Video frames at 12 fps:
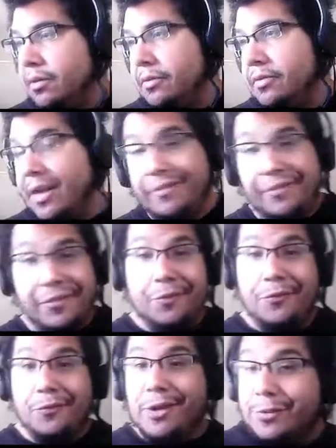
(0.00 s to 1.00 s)
then feel
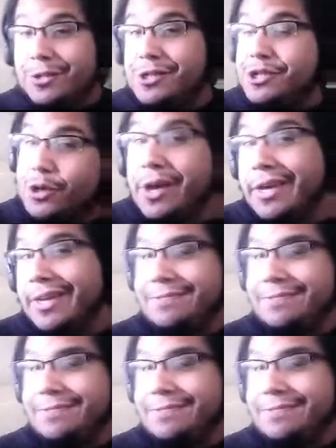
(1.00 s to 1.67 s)
free to enjoy it.